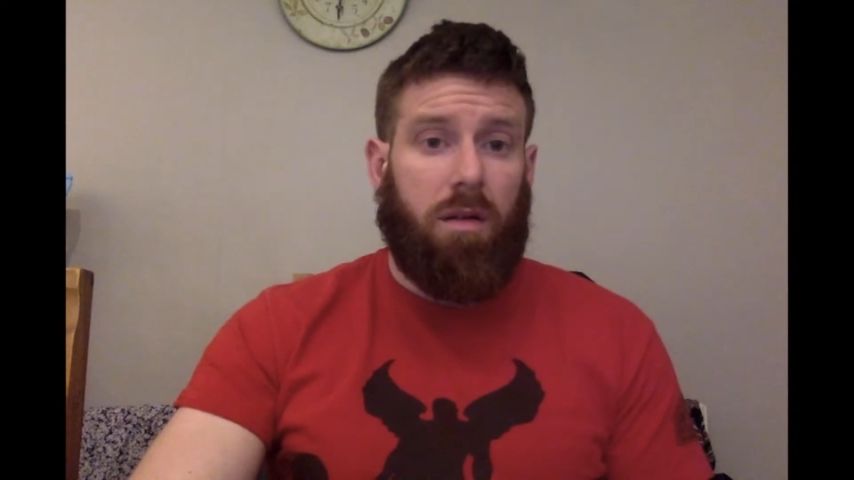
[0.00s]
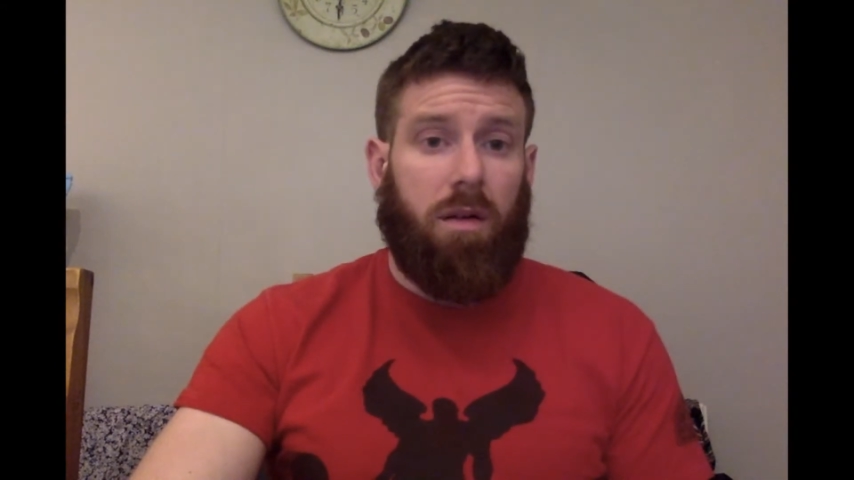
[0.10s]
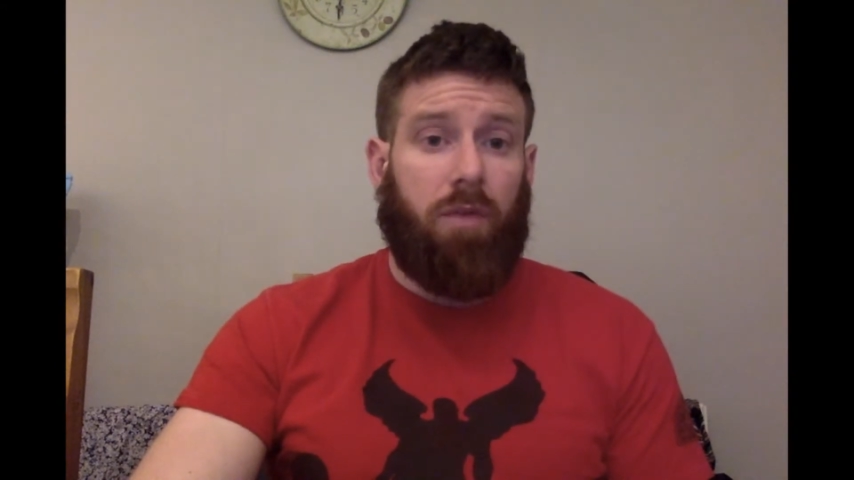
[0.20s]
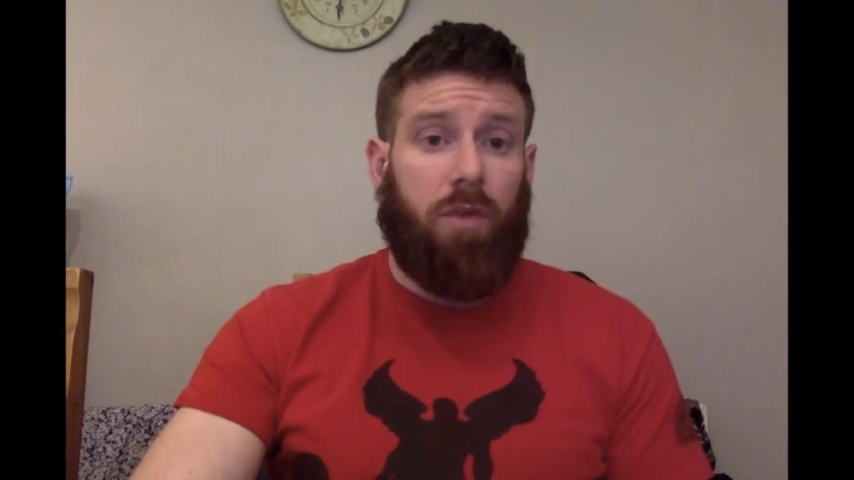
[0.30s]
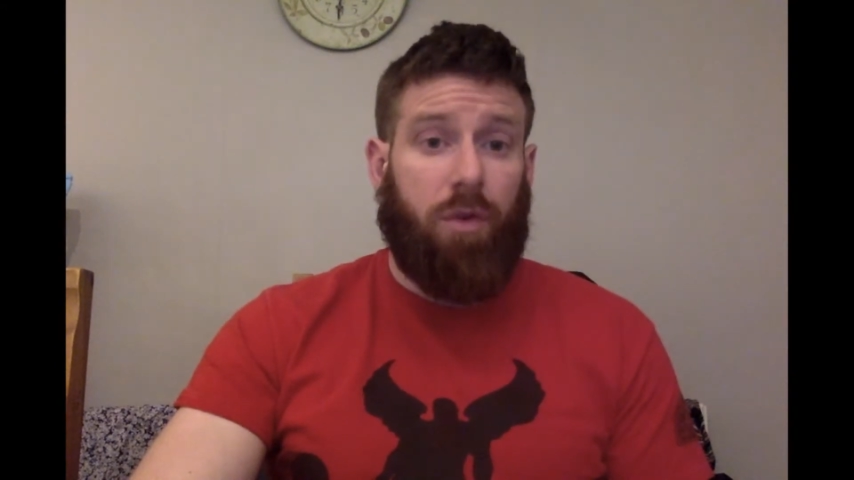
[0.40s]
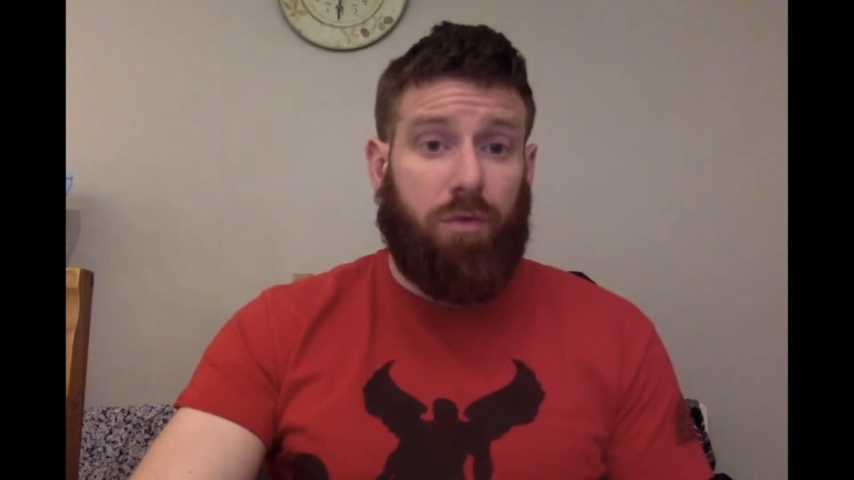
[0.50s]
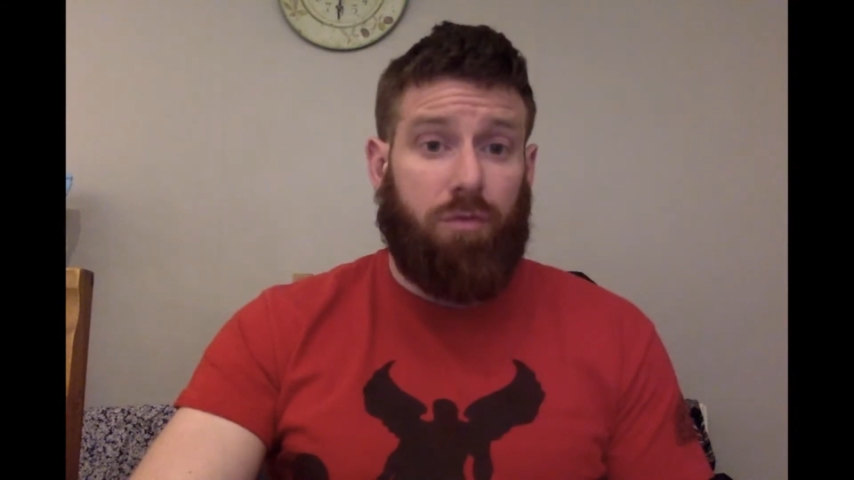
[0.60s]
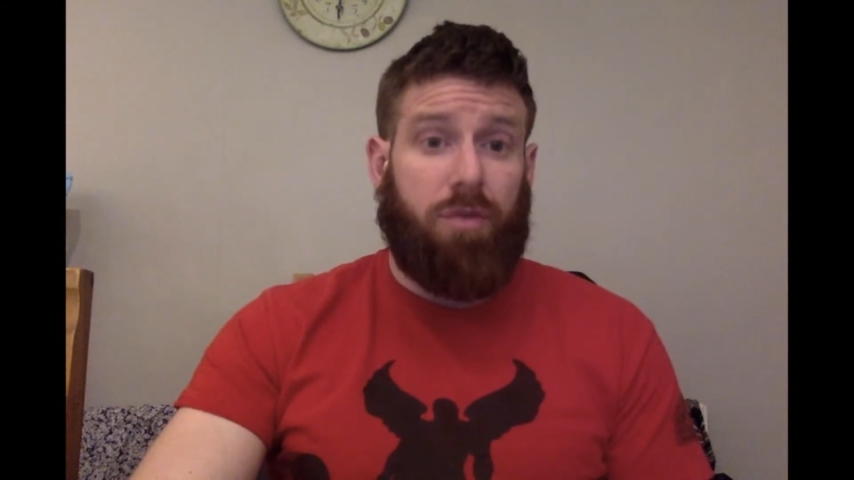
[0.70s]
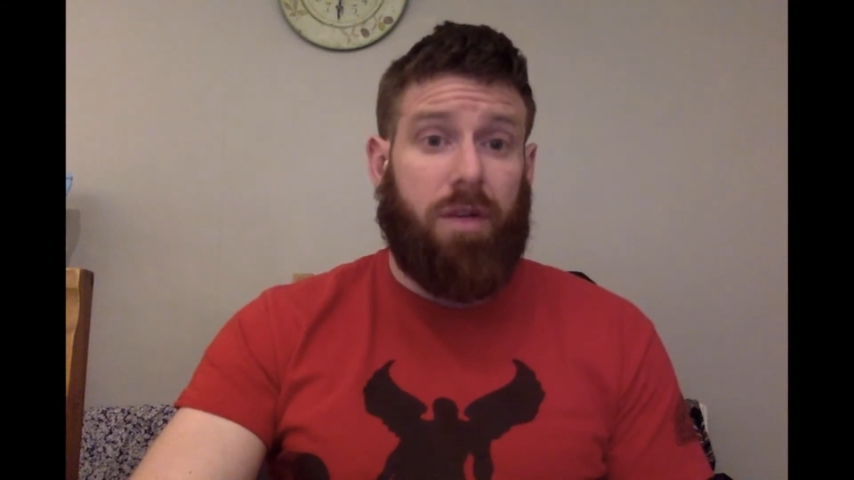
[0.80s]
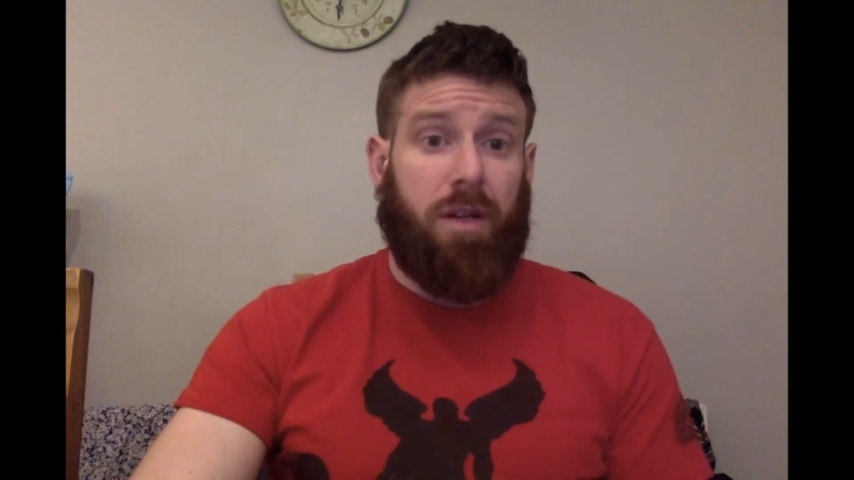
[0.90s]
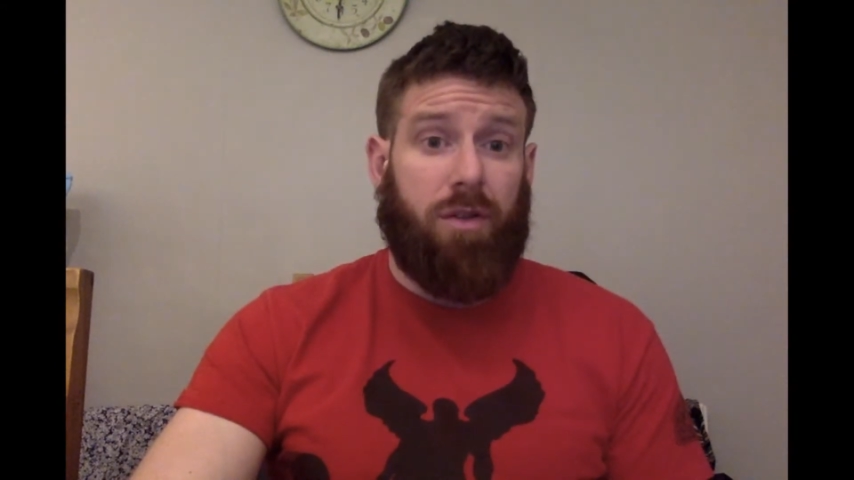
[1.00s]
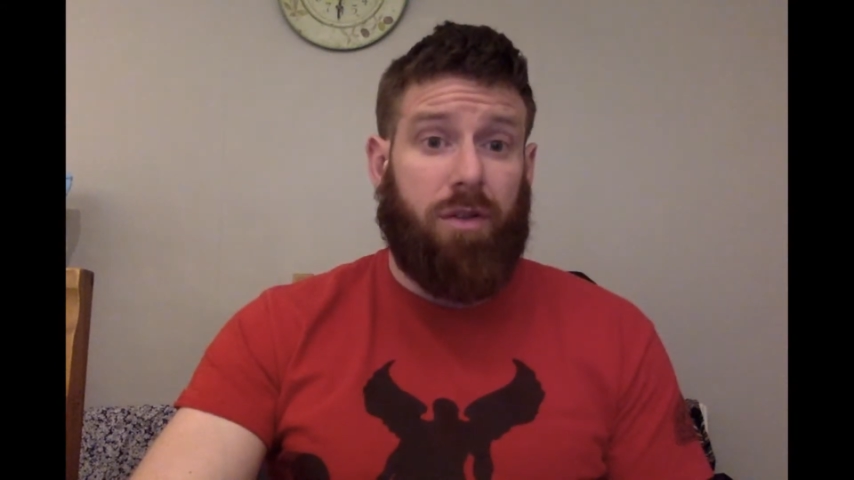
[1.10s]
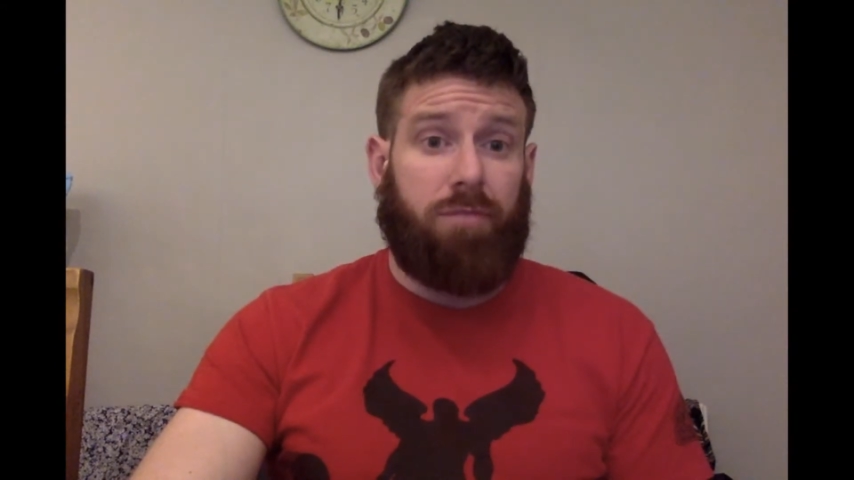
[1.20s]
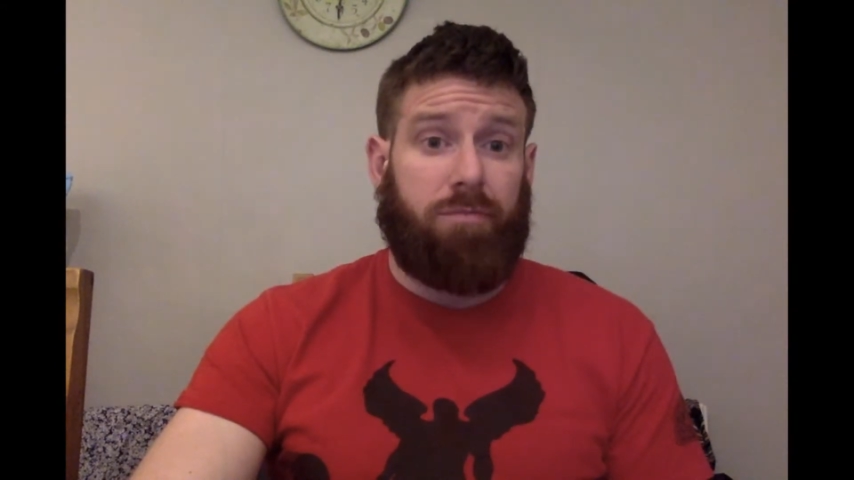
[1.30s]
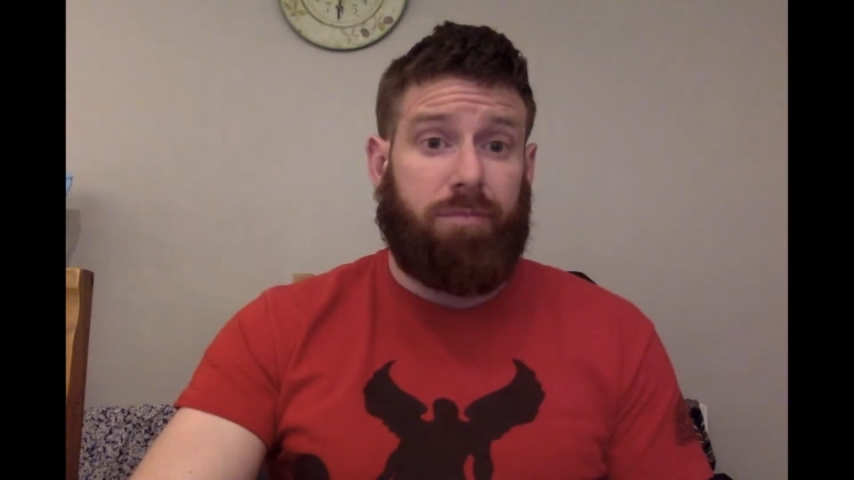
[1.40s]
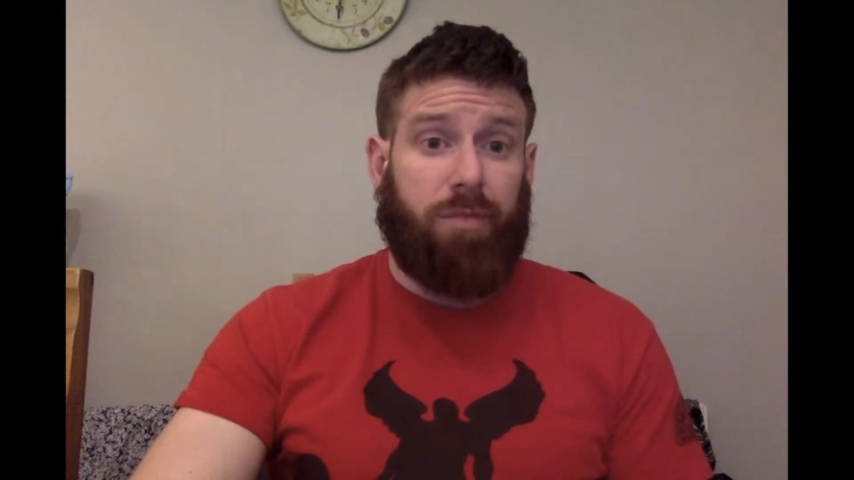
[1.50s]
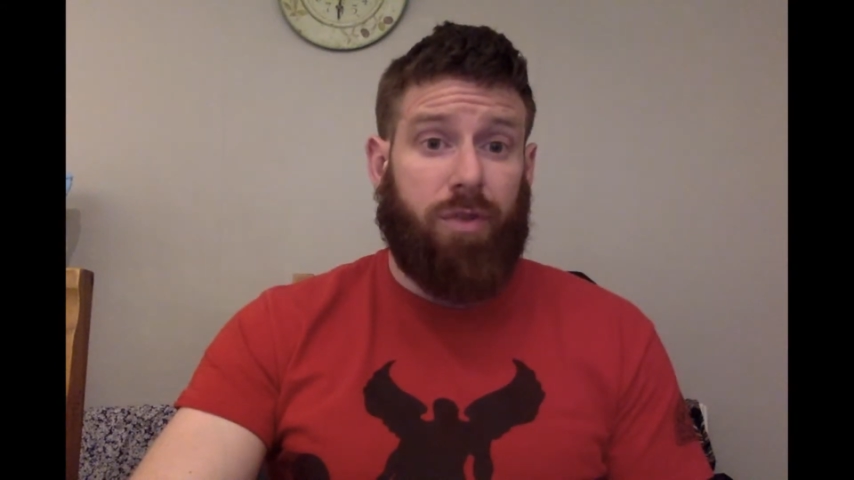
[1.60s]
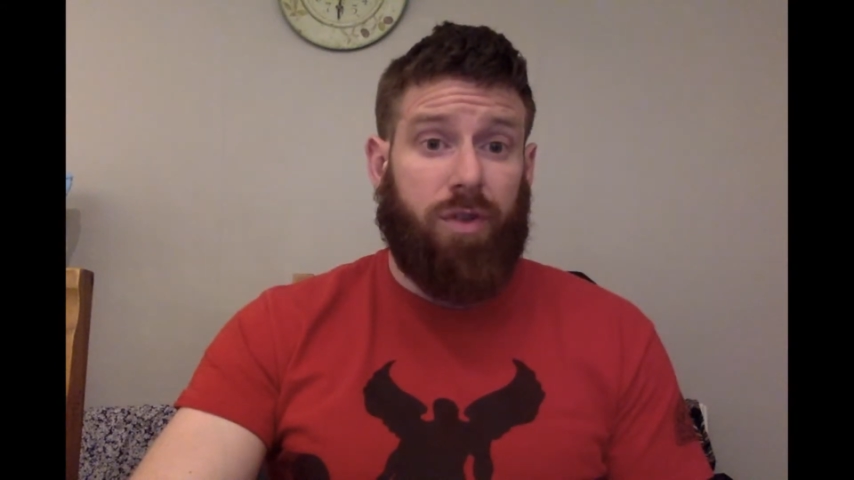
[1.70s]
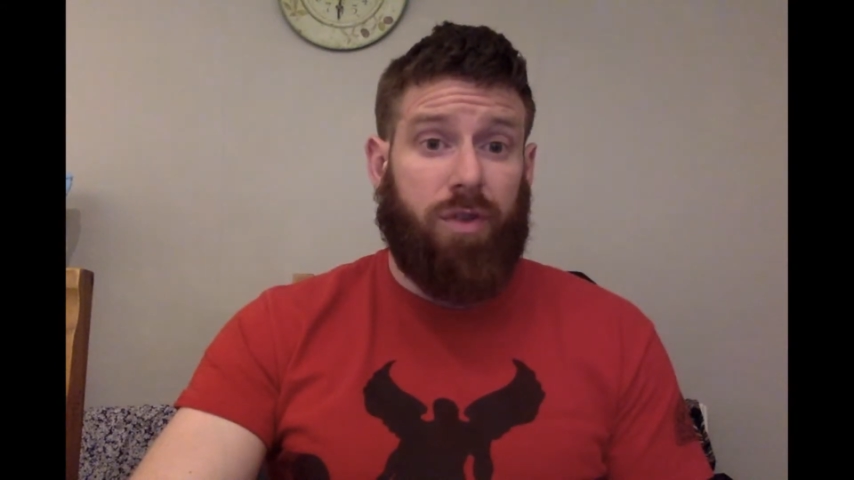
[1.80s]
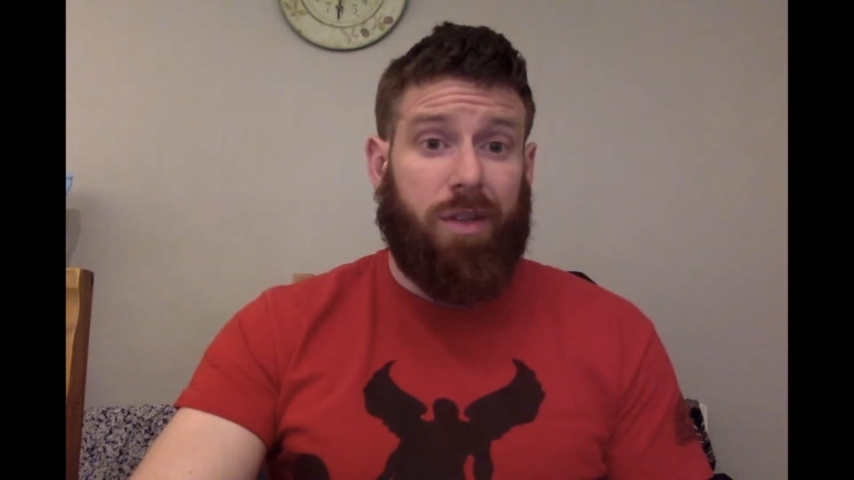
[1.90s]
if it was a really good
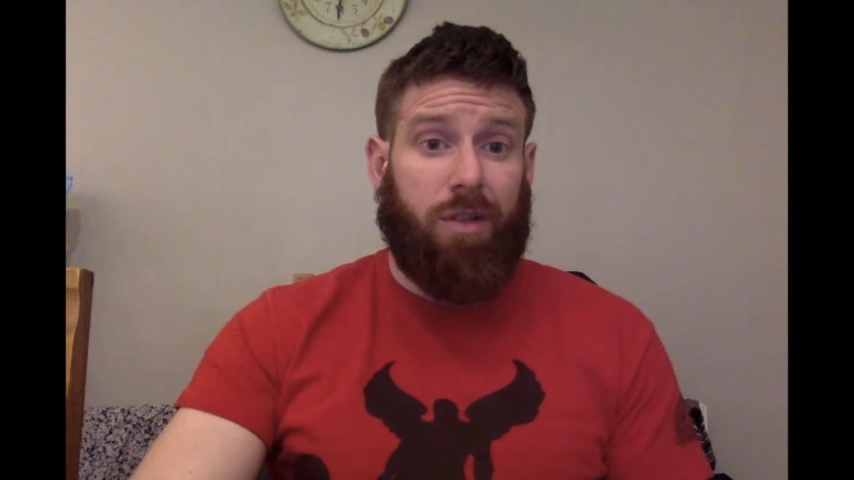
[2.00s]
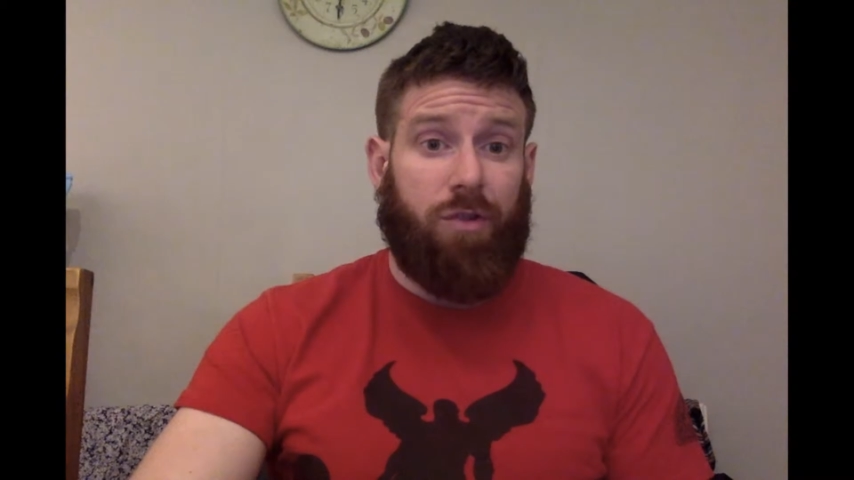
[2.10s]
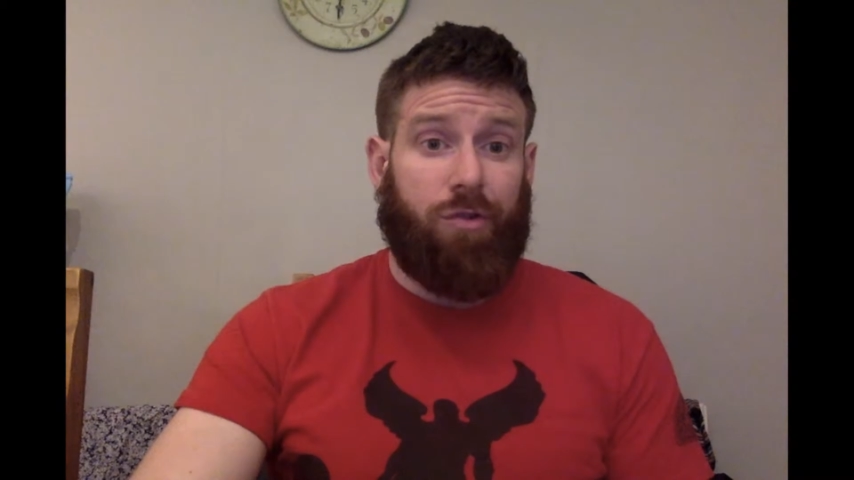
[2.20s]
good session,